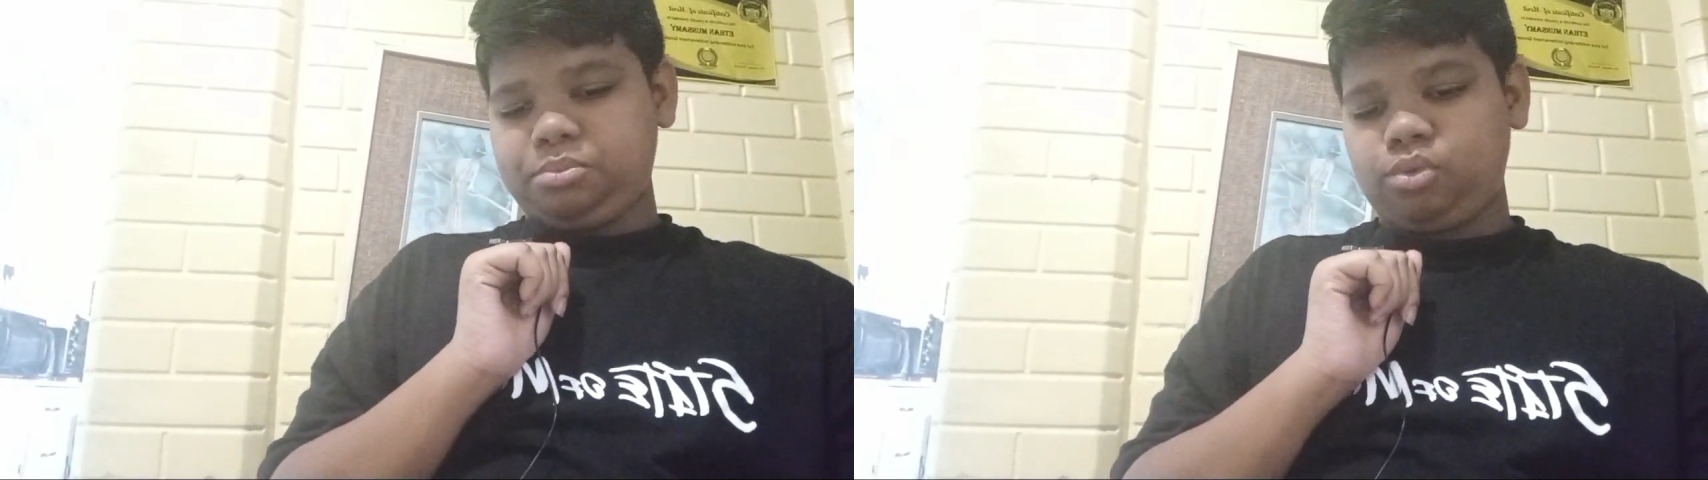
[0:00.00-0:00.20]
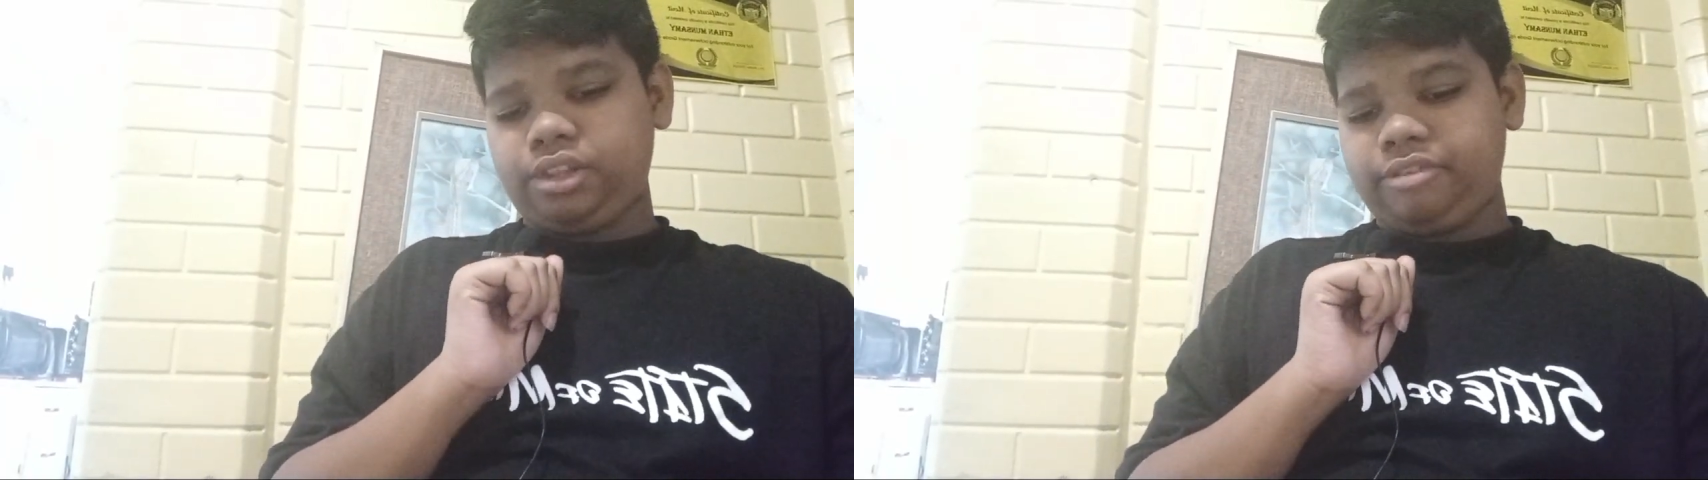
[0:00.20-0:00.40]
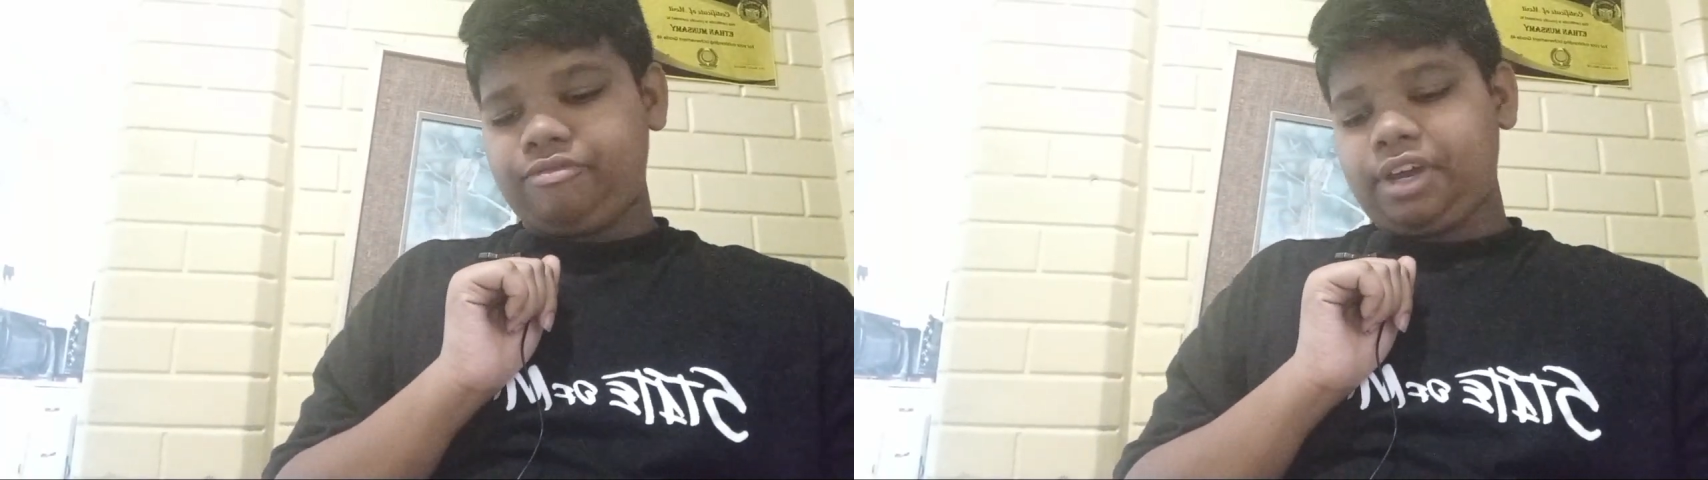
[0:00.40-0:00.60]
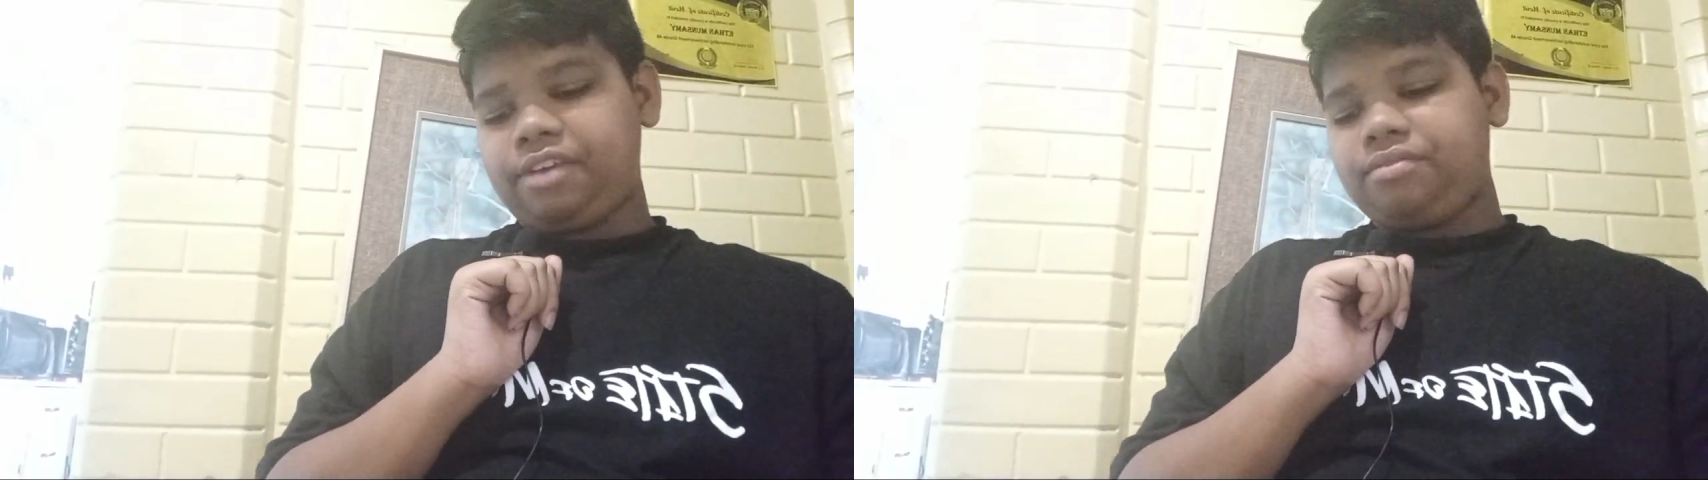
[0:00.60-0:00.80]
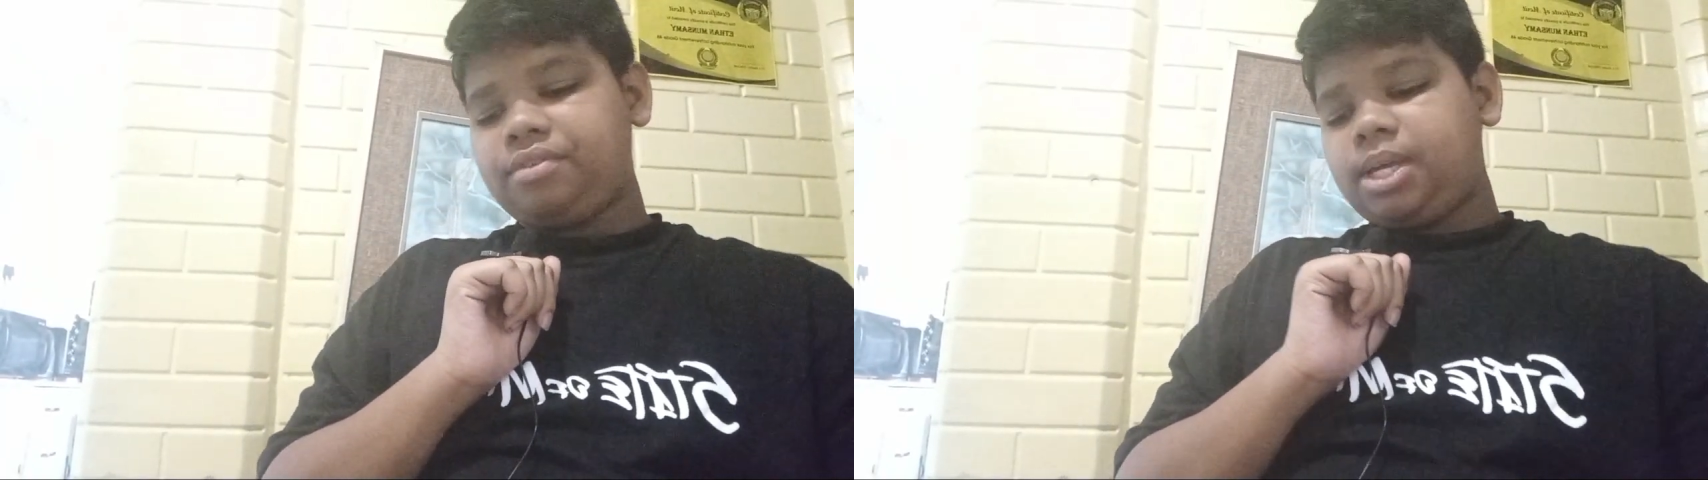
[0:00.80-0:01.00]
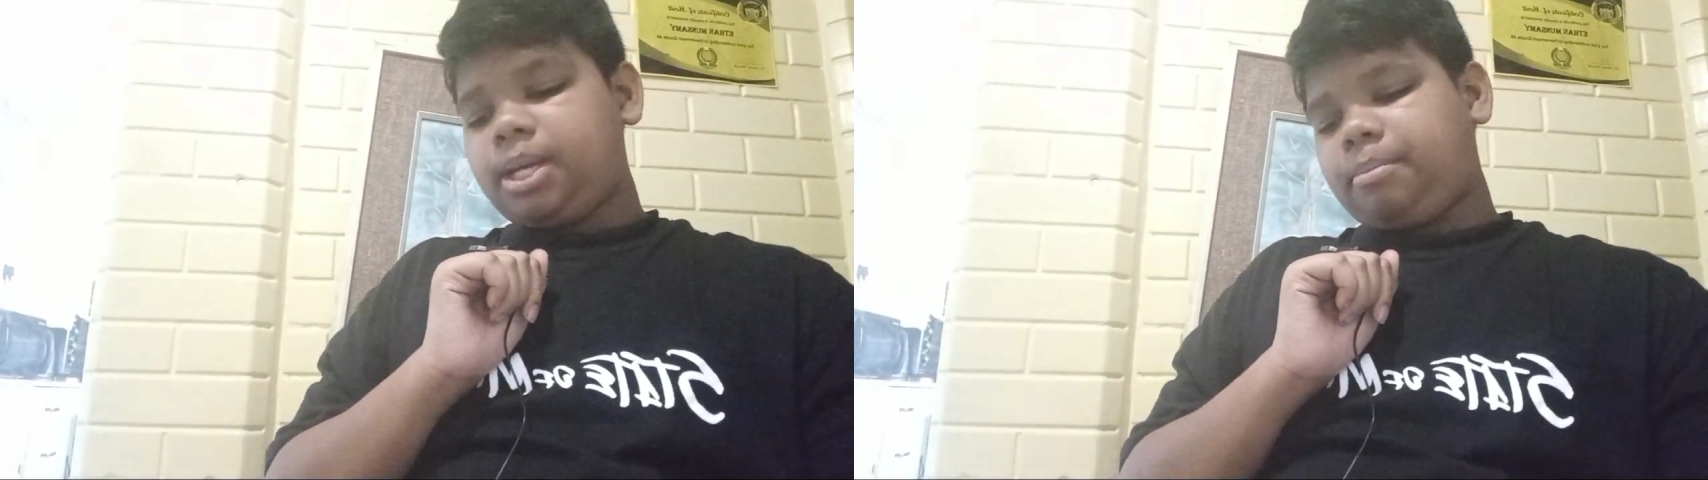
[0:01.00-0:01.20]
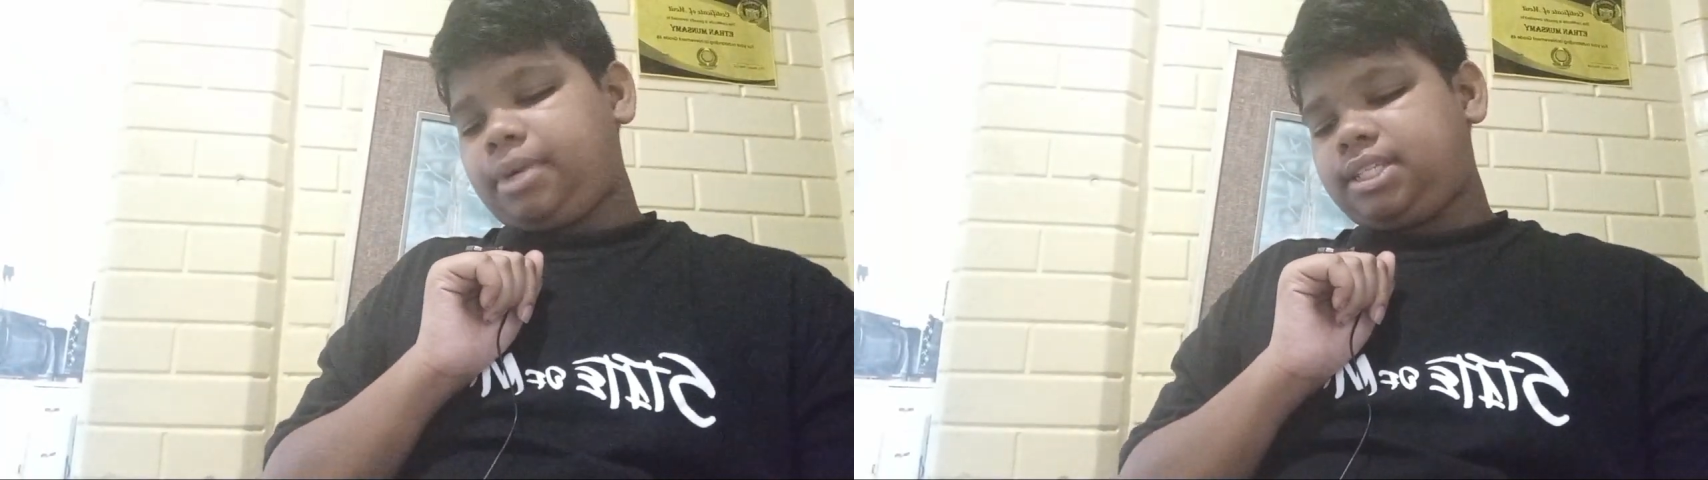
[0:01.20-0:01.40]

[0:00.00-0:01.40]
more than five, but